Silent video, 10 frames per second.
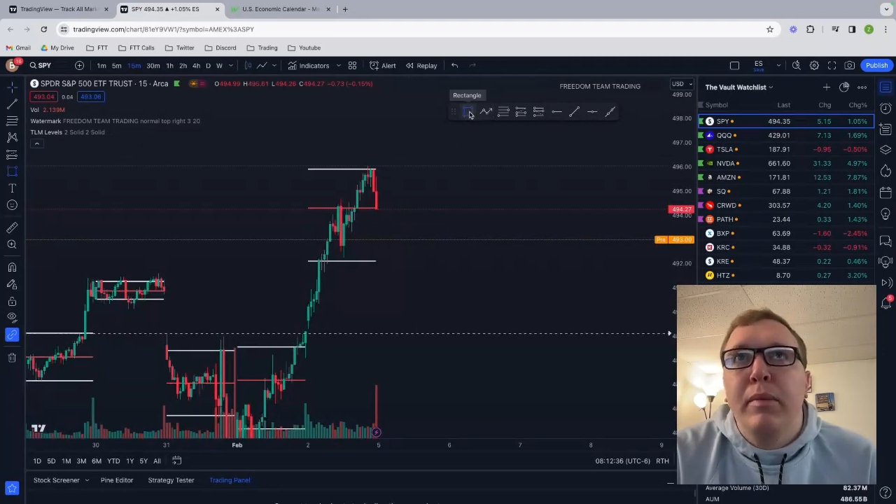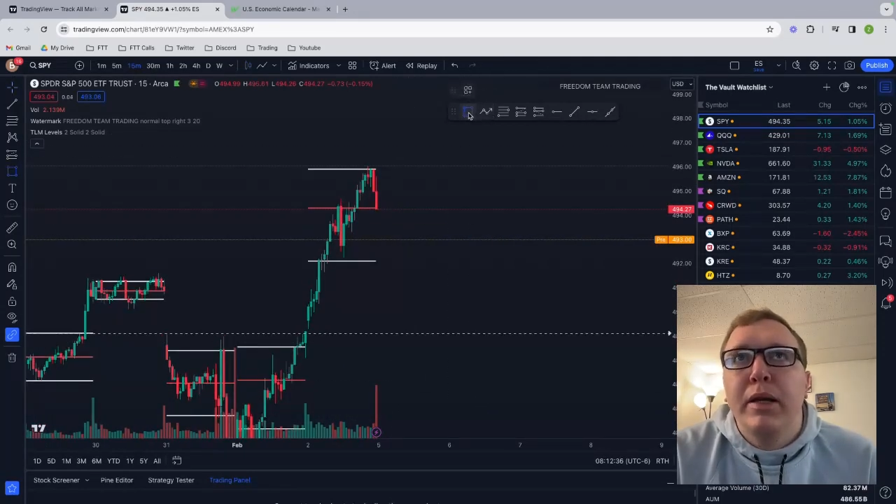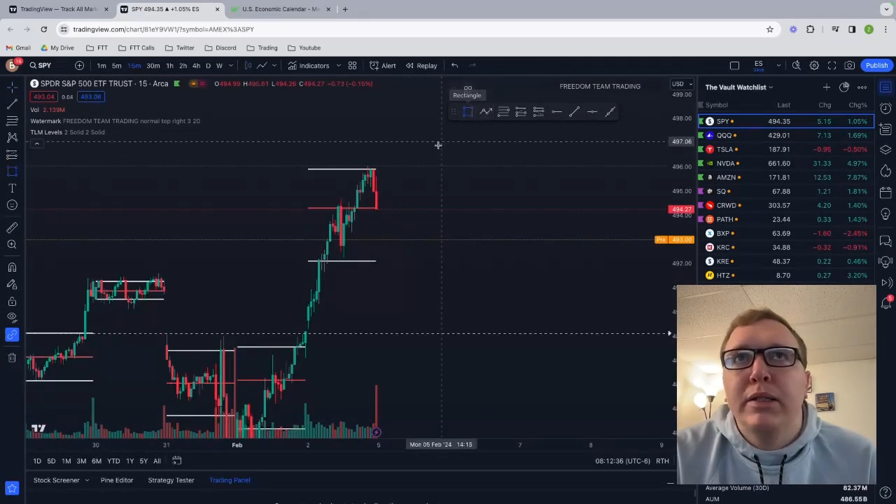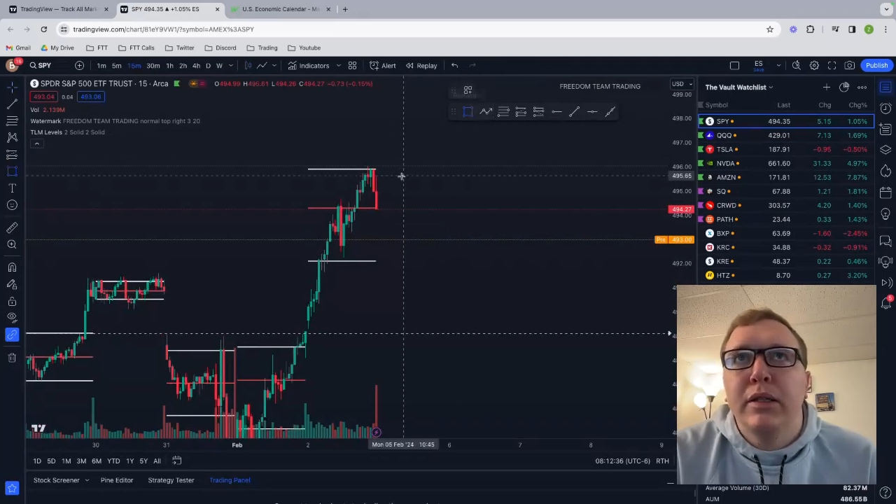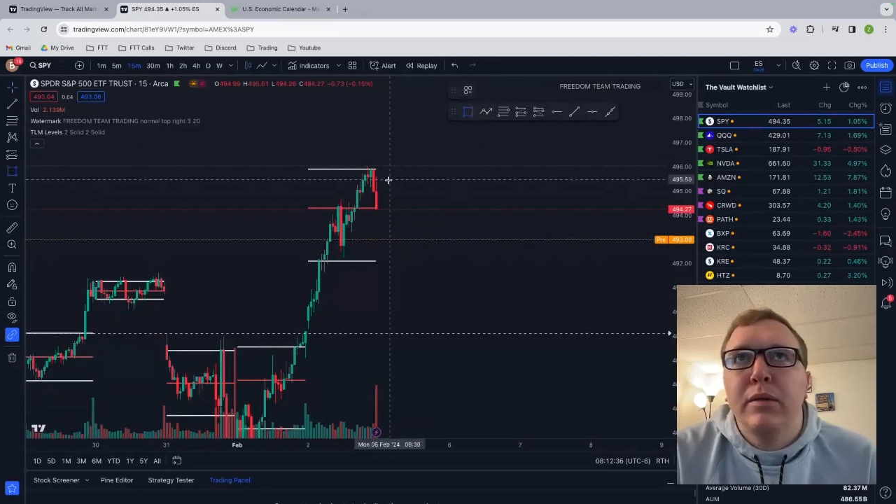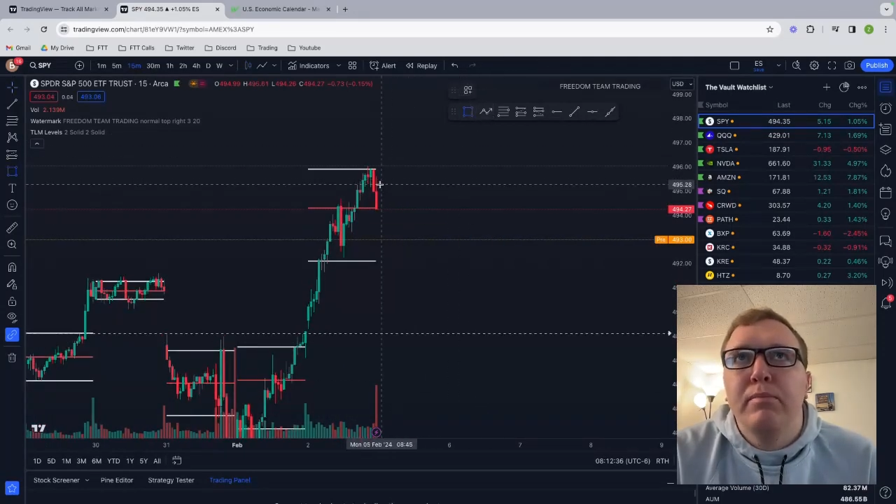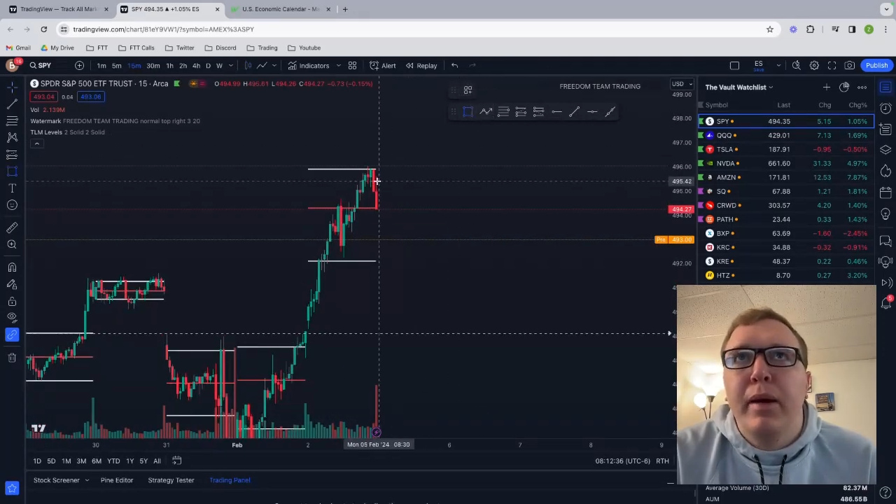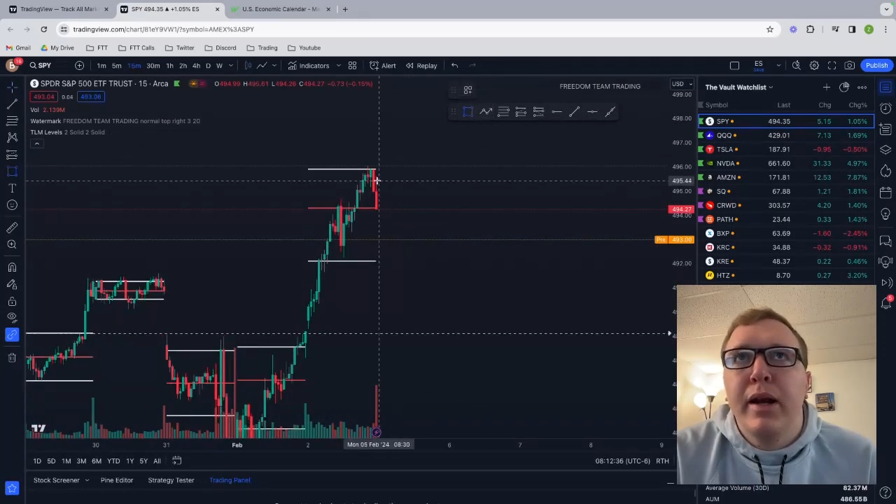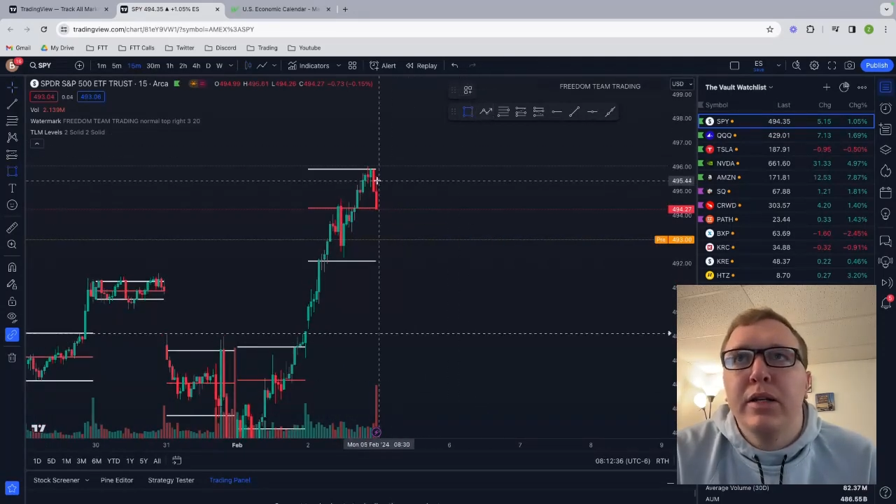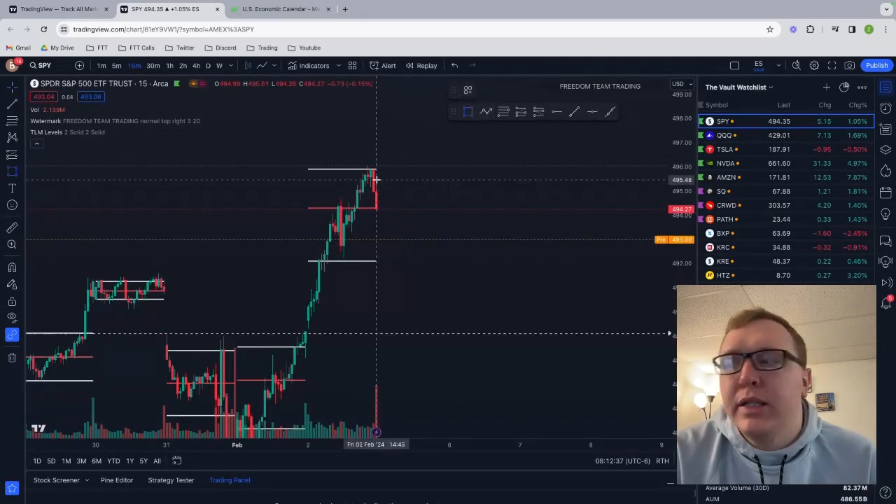basically
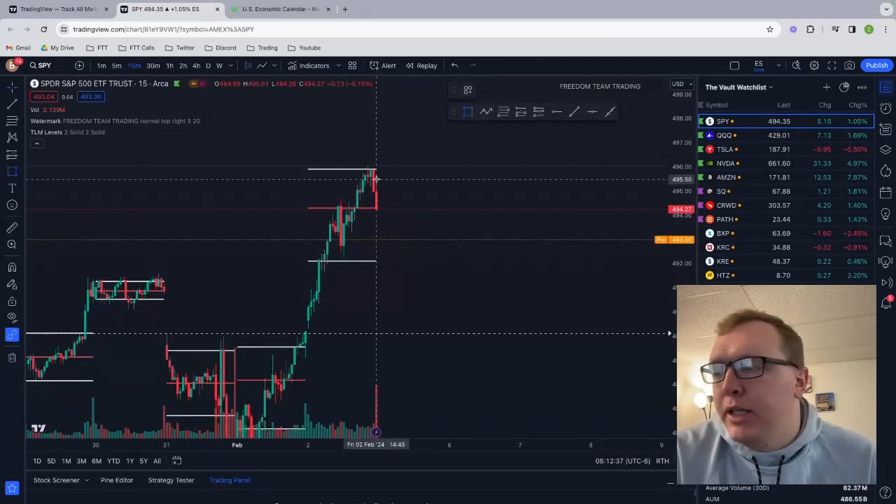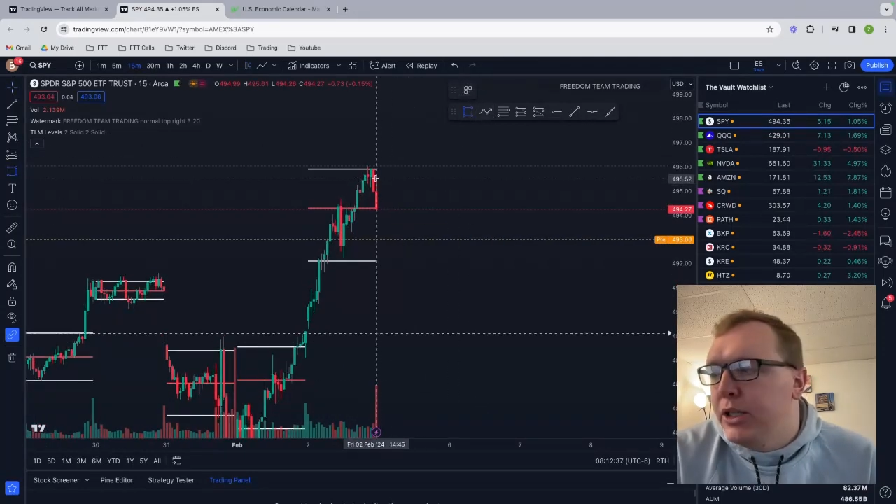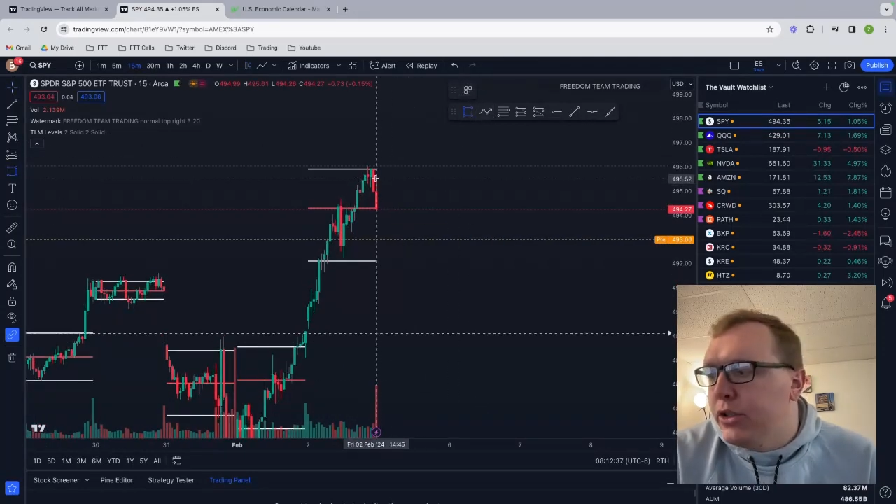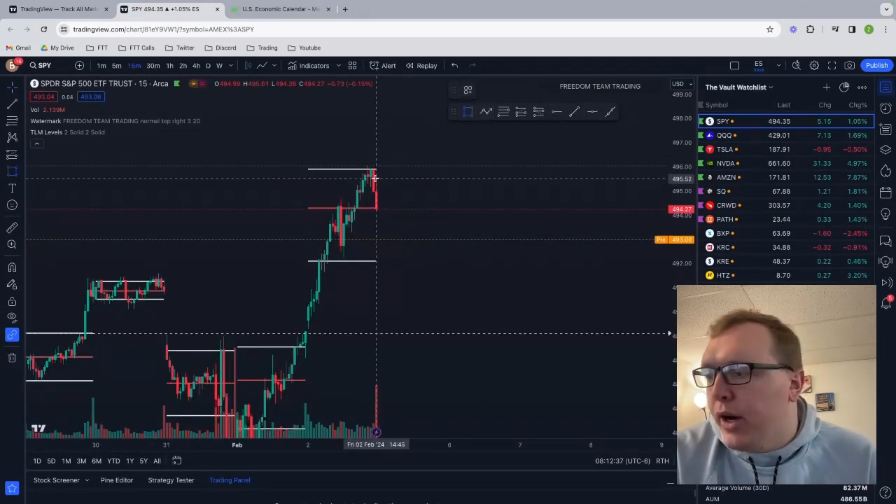bears getting